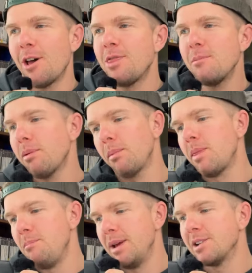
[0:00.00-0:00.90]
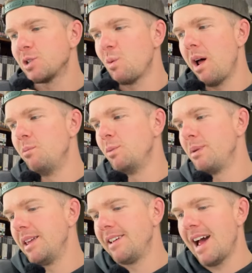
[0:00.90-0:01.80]
I think probably the biggest one would
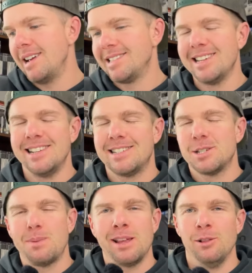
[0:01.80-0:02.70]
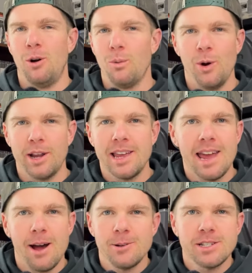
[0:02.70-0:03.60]
be the case that it's just been long working
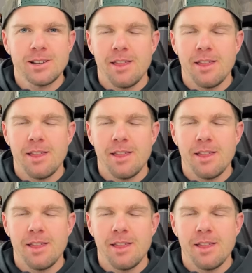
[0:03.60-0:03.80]
hours.